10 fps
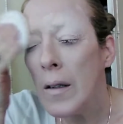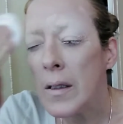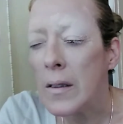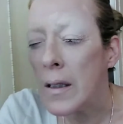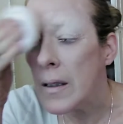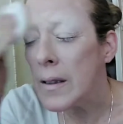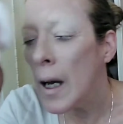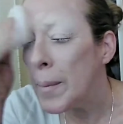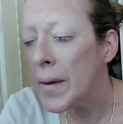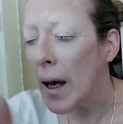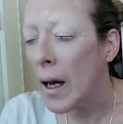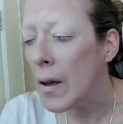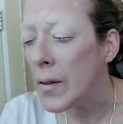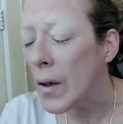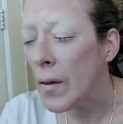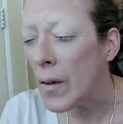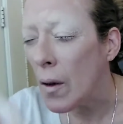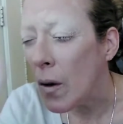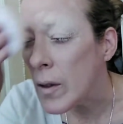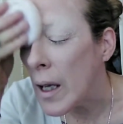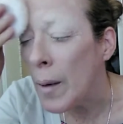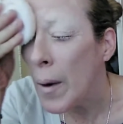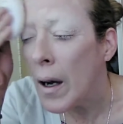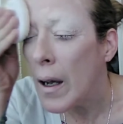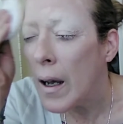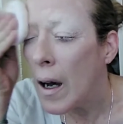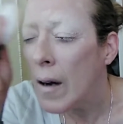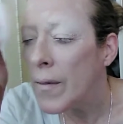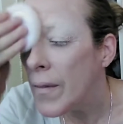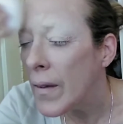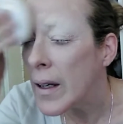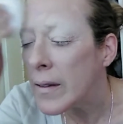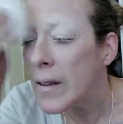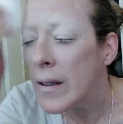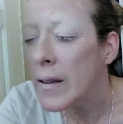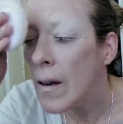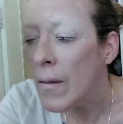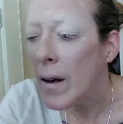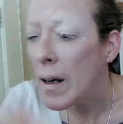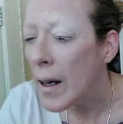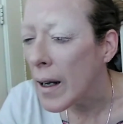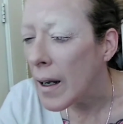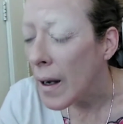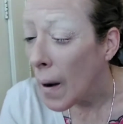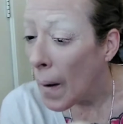I'm just gonna tap the house over the whole damn eye. I'll fix it, don't worry.